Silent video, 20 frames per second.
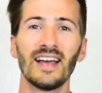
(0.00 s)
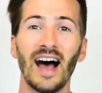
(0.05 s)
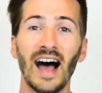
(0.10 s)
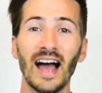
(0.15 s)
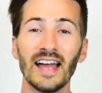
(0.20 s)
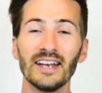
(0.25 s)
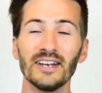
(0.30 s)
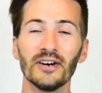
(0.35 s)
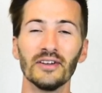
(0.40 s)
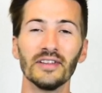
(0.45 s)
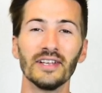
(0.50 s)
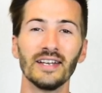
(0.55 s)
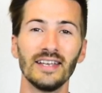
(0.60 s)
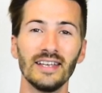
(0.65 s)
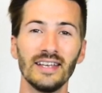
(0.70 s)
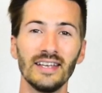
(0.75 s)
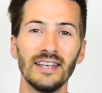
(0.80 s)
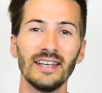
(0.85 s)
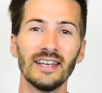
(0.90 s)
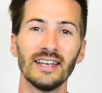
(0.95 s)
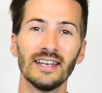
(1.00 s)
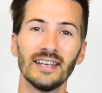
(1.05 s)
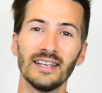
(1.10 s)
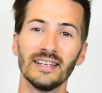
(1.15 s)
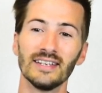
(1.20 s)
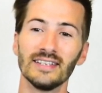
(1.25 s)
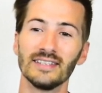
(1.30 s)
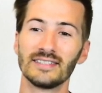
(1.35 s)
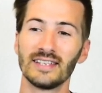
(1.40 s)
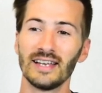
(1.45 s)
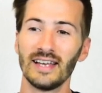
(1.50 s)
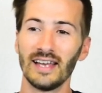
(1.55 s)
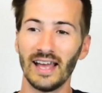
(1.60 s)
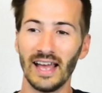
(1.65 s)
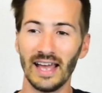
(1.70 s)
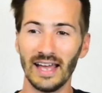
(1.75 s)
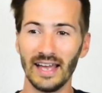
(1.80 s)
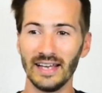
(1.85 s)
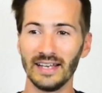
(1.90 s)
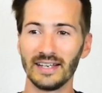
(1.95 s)
I know that he is
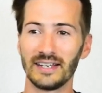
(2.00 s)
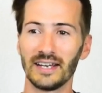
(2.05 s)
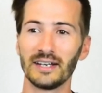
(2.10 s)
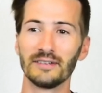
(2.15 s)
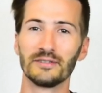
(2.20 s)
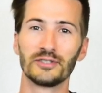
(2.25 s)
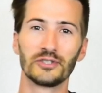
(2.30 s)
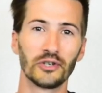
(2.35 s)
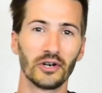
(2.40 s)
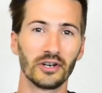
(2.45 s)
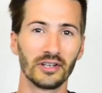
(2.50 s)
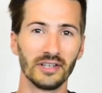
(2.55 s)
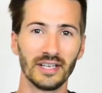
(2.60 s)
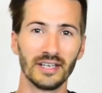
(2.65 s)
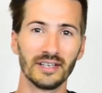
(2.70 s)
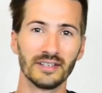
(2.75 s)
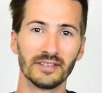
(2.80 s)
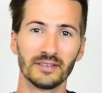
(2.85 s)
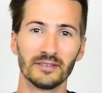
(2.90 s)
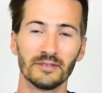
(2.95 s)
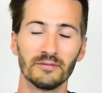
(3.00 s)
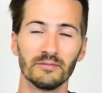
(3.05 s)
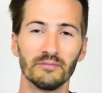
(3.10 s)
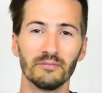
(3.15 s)
a kind of struggling